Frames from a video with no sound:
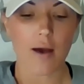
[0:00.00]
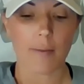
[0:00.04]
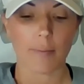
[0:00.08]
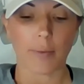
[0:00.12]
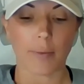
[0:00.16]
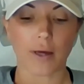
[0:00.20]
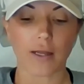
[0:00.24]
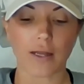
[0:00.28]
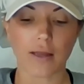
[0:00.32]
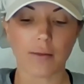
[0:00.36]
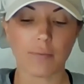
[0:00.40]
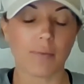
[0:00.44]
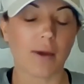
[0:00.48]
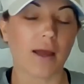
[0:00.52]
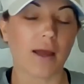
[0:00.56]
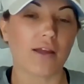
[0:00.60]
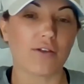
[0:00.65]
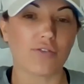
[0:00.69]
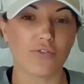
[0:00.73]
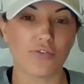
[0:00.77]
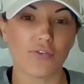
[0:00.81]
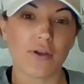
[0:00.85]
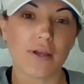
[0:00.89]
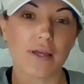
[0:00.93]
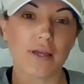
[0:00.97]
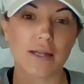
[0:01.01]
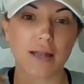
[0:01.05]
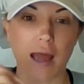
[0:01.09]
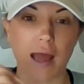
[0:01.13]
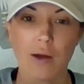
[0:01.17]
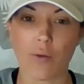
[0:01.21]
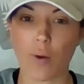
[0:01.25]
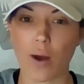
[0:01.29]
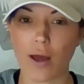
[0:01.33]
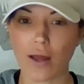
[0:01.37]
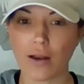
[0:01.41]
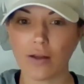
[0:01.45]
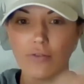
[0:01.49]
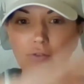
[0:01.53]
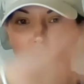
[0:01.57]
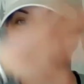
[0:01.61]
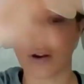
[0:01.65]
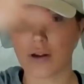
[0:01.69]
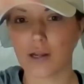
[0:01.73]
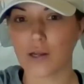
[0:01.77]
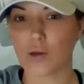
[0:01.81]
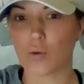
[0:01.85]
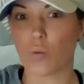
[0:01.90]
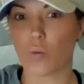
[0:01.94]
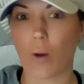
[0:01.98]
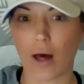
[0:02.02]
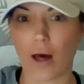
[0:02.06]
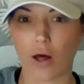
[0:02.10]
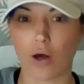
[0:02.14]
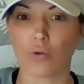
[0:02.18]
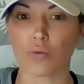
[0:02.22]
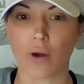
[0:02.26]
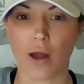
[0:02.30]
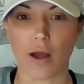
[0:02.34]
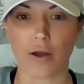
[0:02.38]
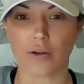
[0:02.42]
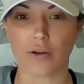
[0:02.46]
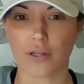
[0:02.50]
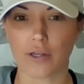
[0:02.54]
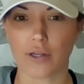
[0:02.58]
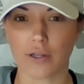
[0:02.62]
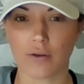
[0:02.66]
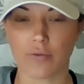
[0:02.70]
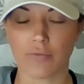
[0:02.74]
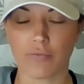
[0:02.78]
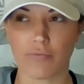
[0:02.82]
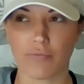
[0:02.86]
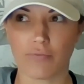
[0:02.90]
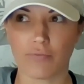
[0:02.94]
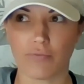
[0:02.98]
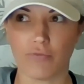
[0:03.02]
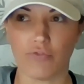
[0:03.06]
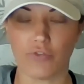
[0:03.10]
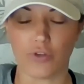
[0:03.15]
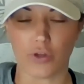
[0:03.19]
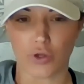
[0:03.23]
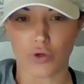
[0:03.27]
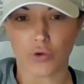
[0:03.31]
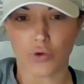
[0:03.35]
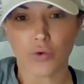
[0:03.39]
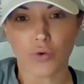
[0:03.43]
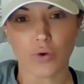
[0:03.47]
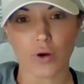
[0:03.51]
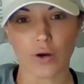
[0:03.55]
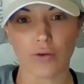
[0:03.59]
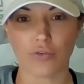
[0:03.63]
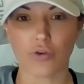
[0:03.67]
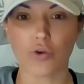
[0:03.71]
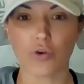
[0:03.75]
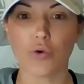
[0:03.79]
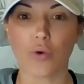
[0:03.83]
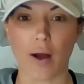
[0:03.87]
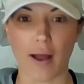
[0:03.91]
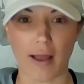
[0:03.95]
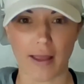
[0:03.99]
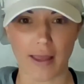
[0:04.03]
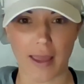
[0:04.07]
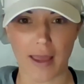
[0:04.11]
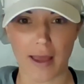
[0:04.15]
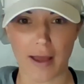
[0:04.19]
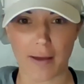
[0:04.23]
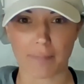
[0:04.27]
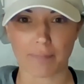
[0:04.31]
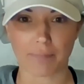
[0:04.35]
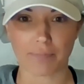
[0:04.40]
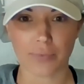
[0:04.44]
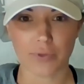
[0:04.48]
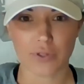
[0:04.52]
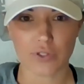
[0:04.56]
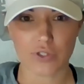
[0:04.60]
But in my feed, I want a very well-rounded view of who I am,